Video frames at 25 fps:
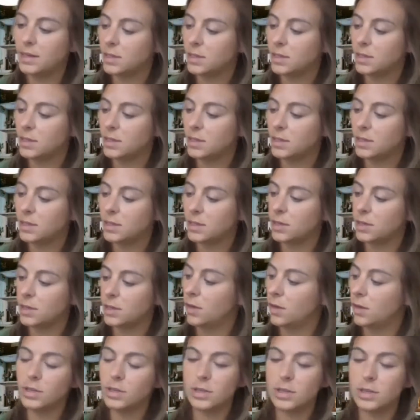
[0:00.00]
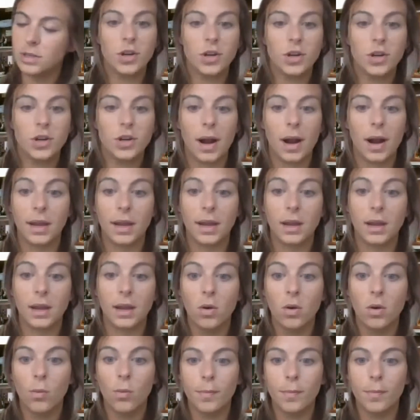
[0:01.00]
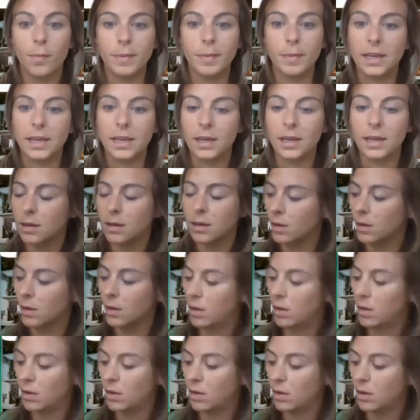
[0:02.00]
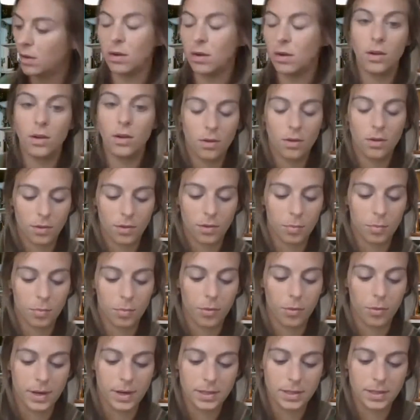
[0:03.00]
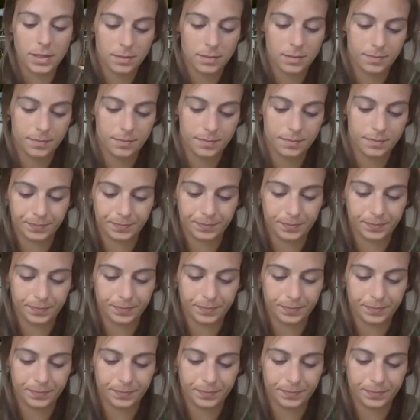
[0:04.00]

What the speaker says: and closest to your body will be the print.